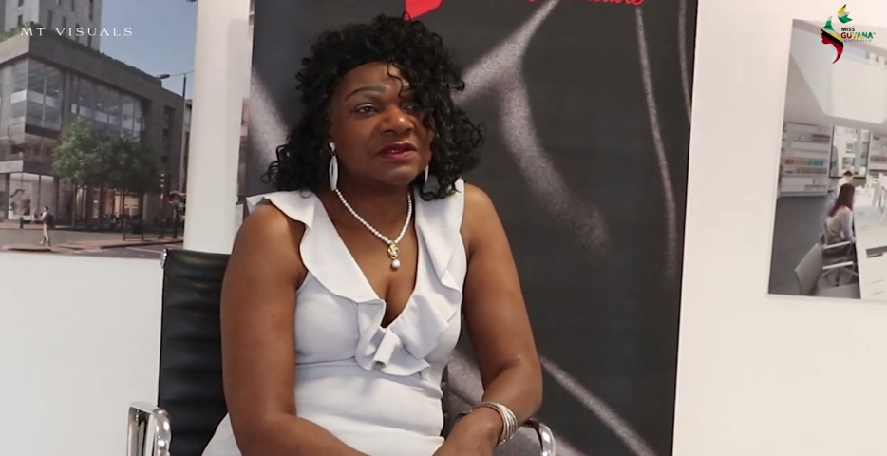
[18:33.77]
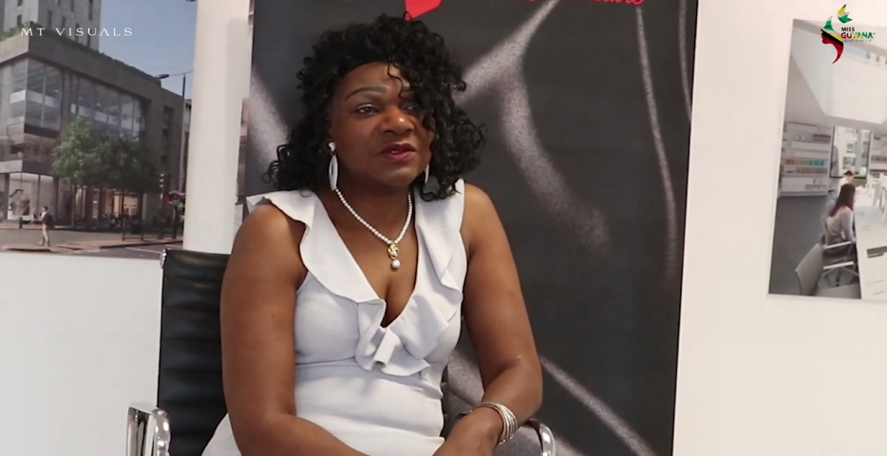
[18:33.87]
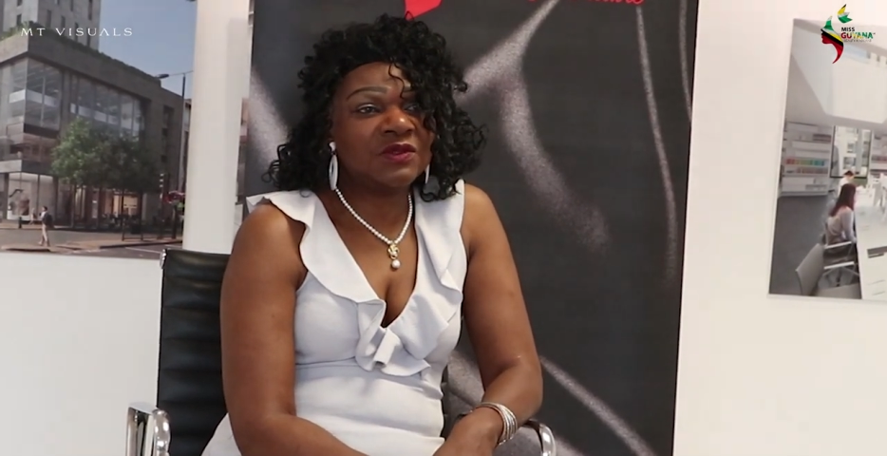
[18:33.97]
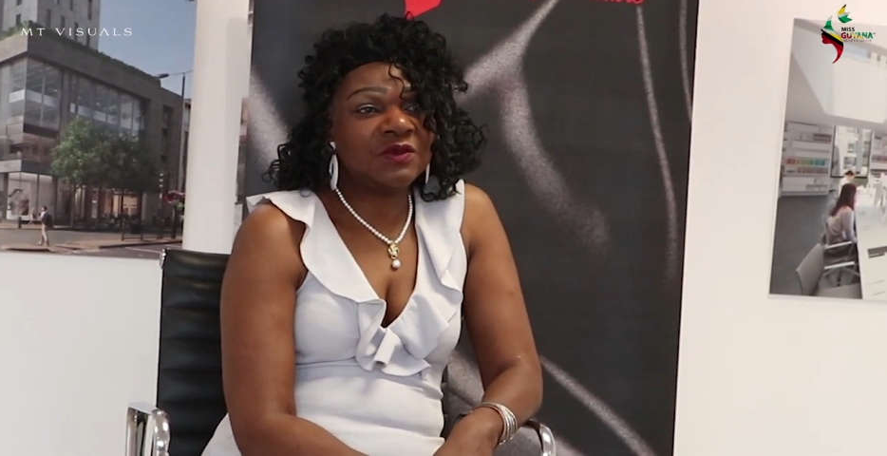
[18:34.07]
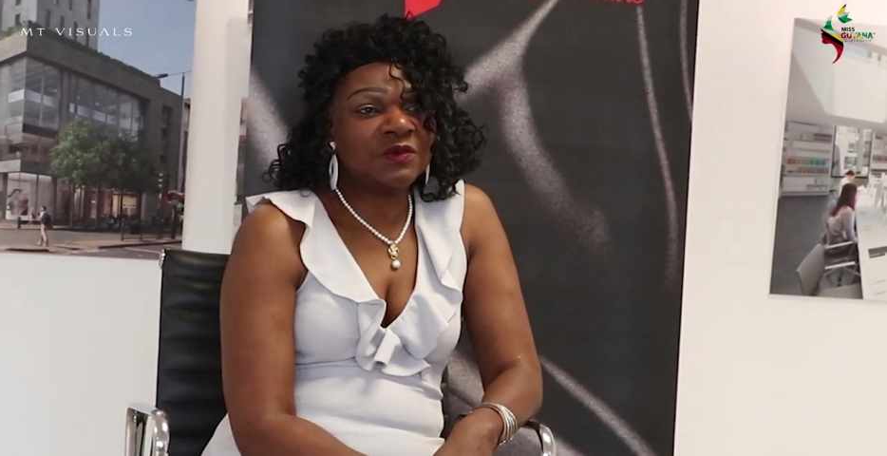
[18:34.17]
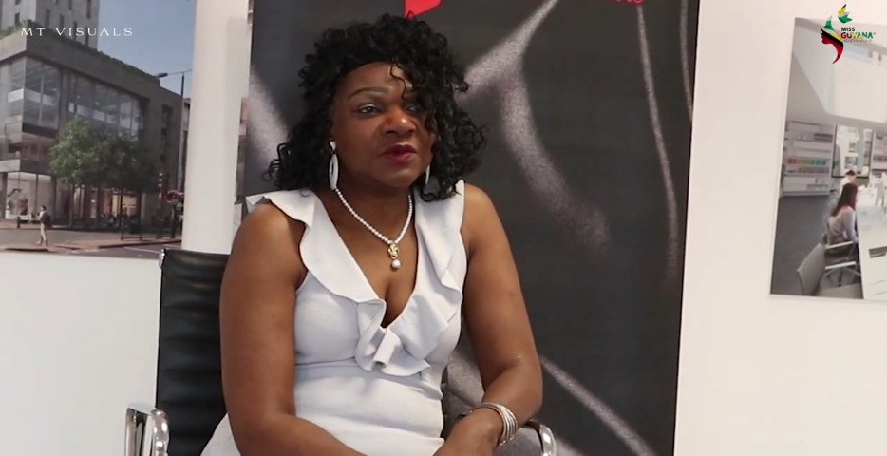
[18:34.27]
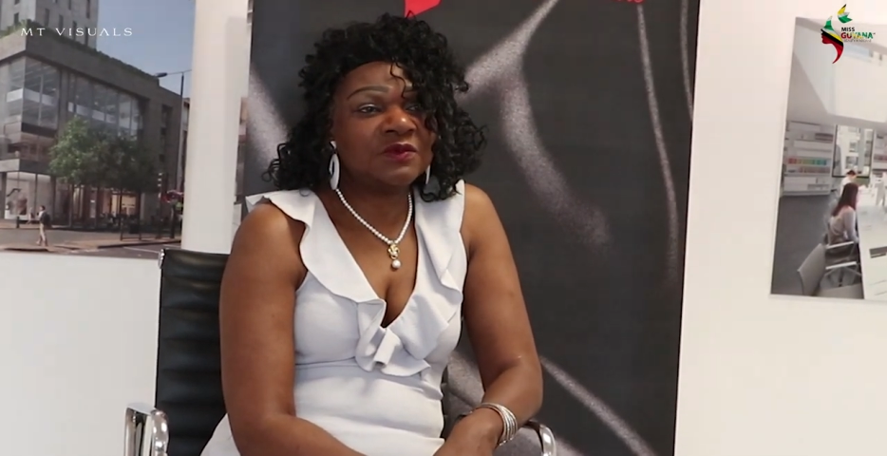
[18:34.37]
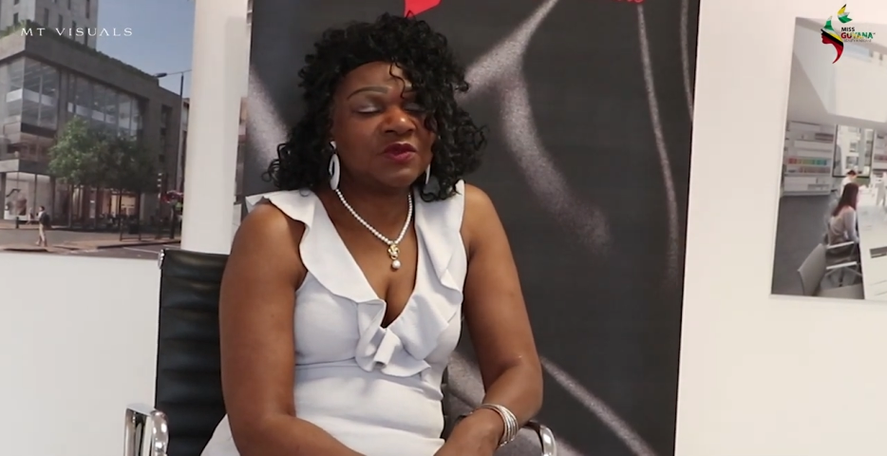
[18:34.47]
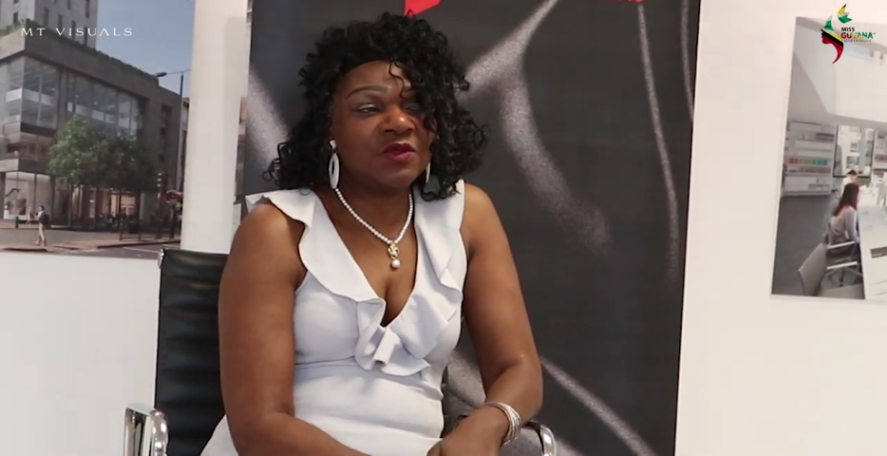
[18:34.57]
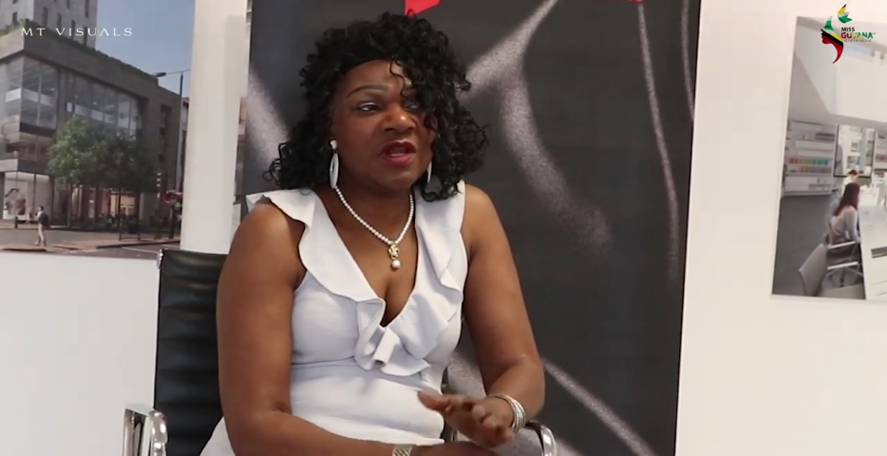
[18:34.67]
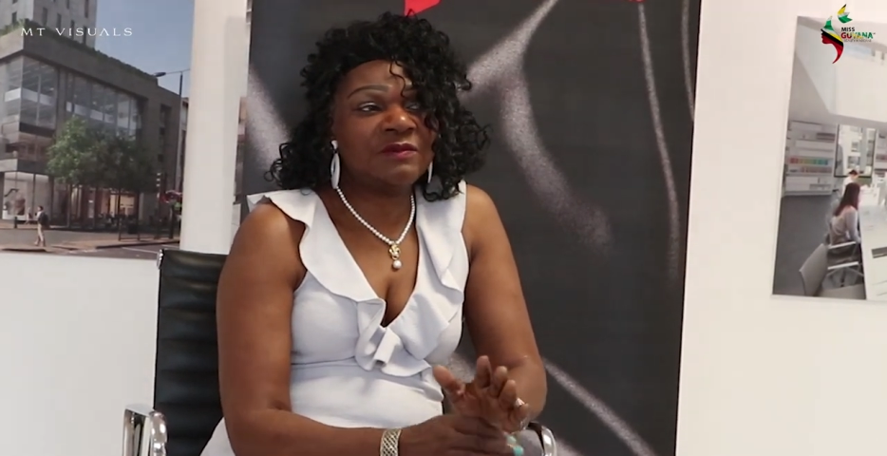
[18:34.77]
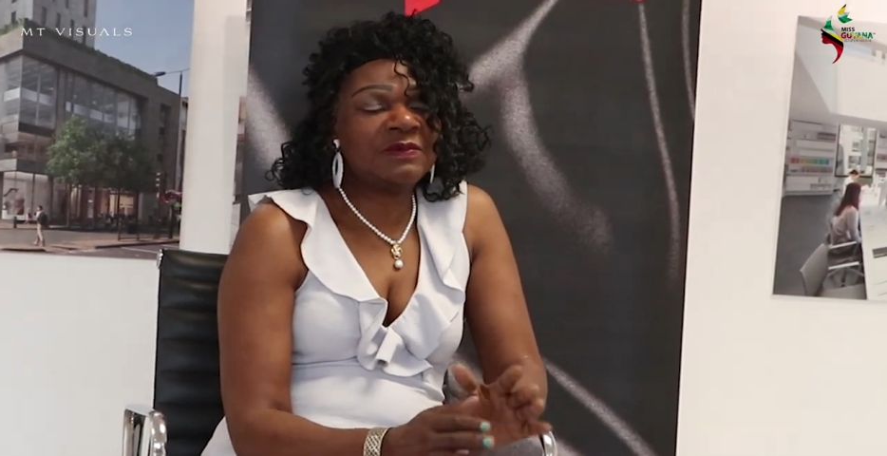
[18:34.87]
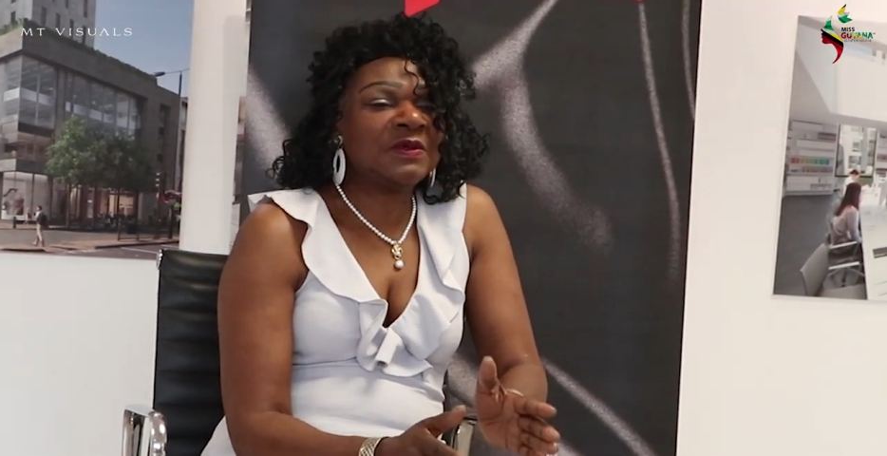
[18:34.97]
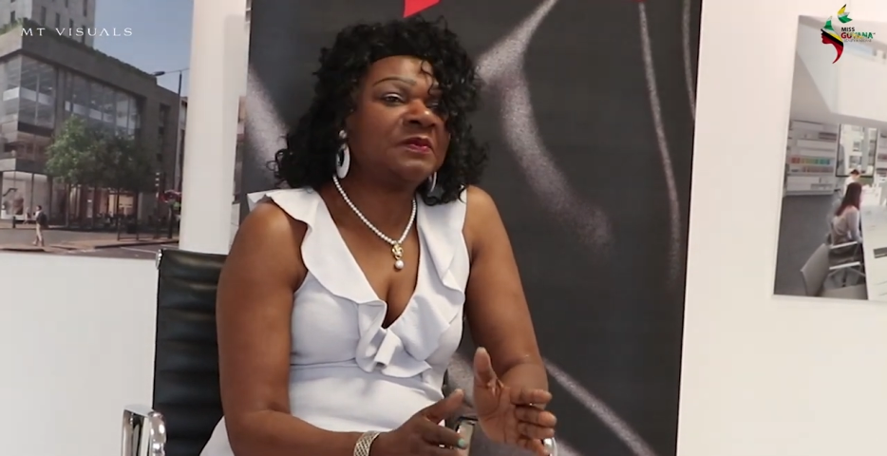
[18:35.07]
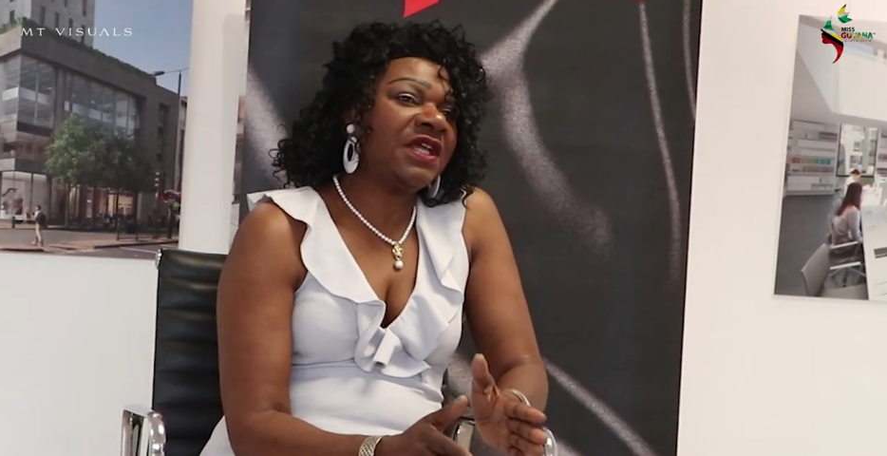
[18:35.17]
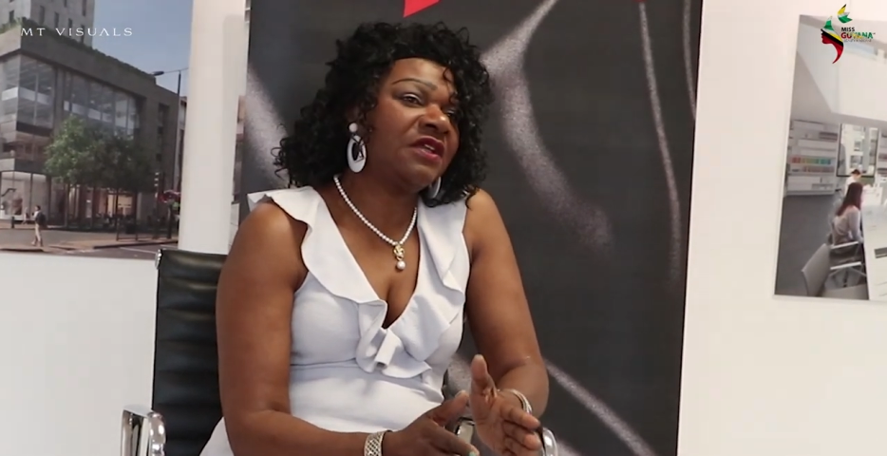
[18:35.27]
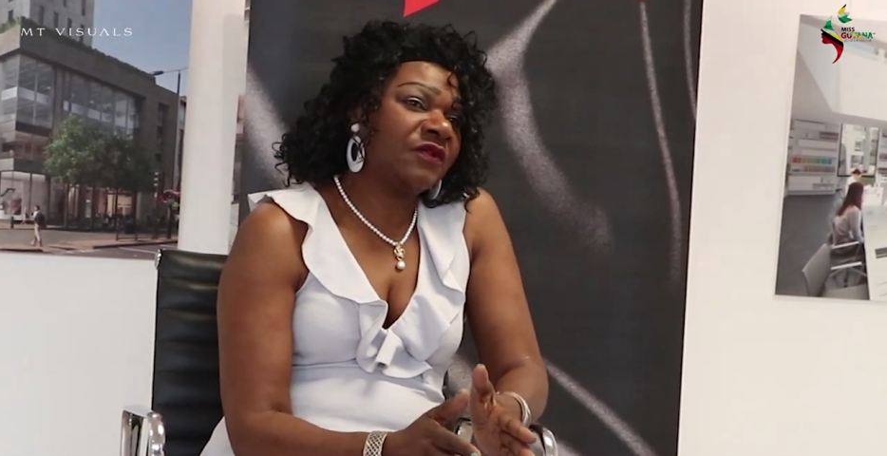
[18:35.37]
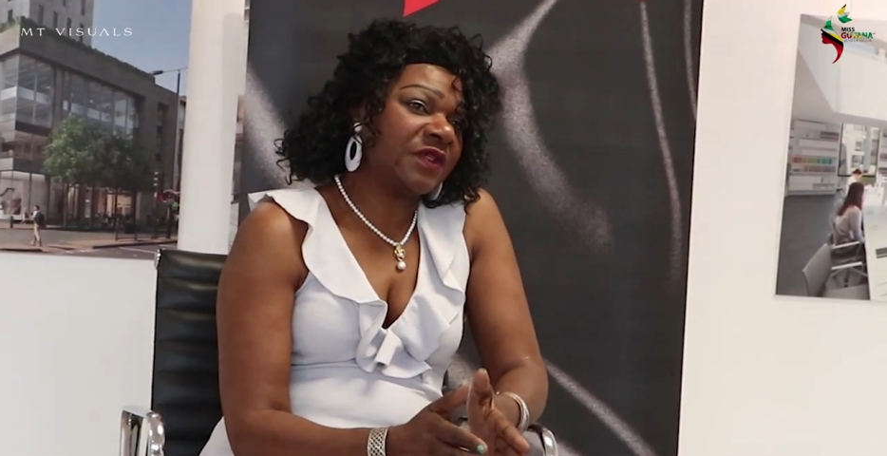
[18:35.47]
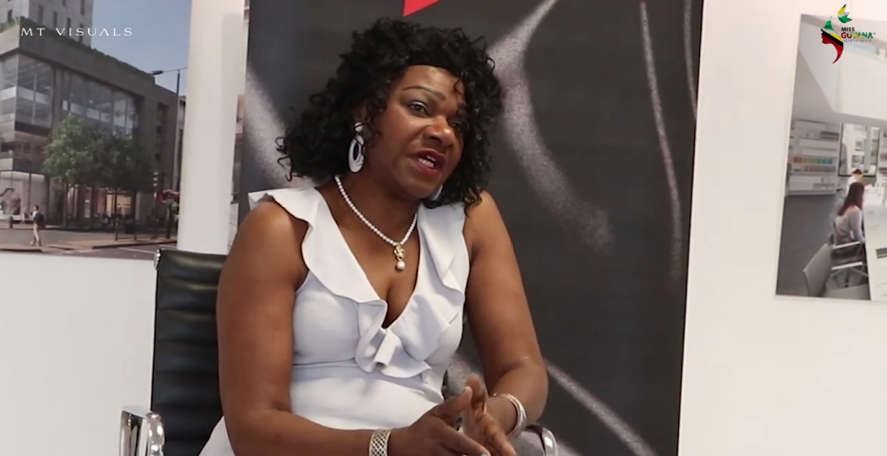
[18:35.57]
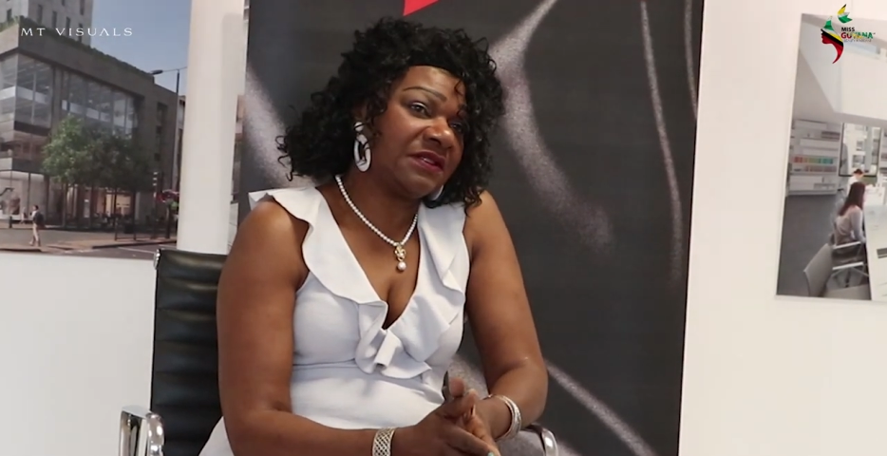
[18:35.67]
You got to be prepared
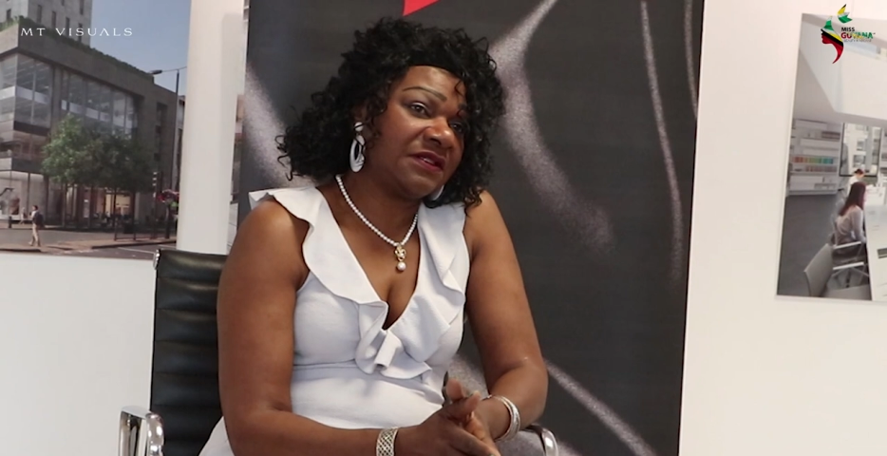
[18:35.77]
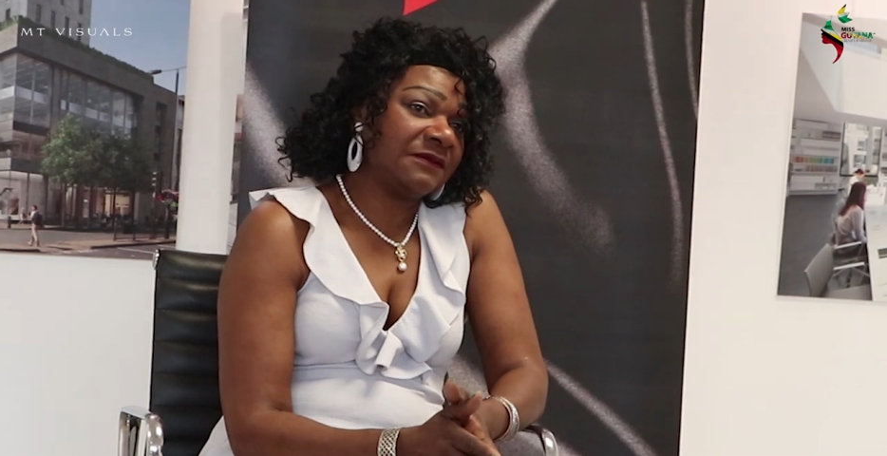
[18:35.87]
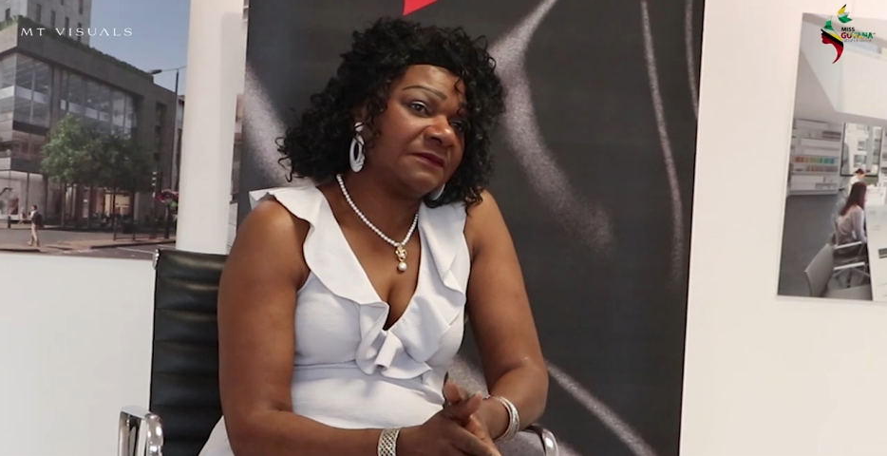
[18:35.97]
for that.